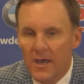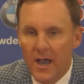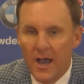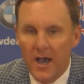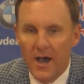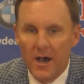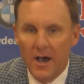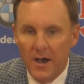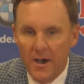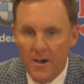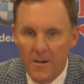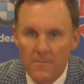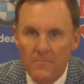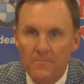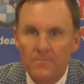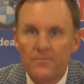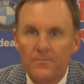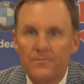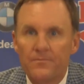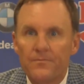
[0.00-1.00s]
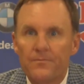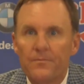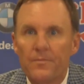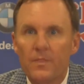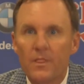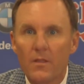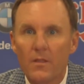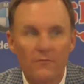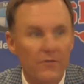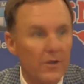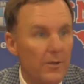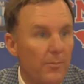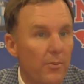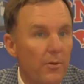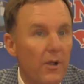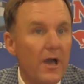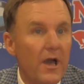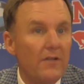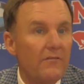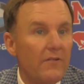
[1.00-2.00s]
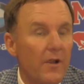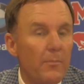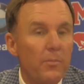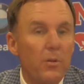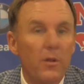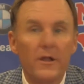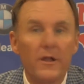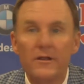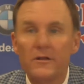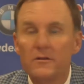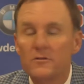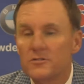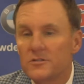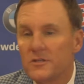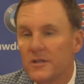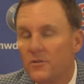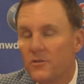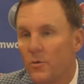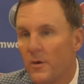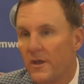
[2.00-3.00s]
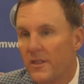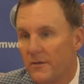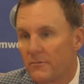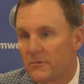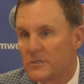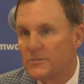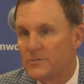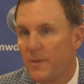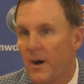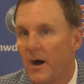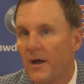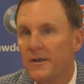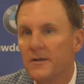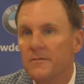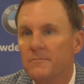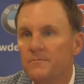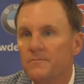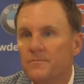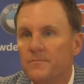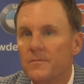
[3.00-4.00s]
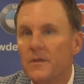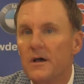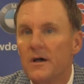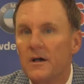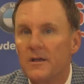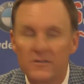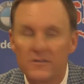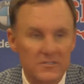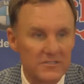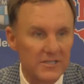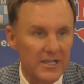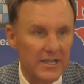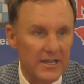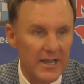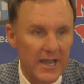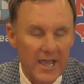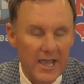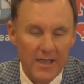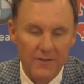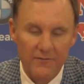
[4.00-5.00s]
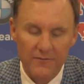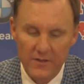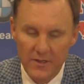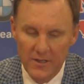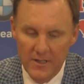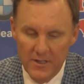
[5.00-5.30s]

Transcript: Um, I'm very proud of our players and the way they responded uh, in the second half.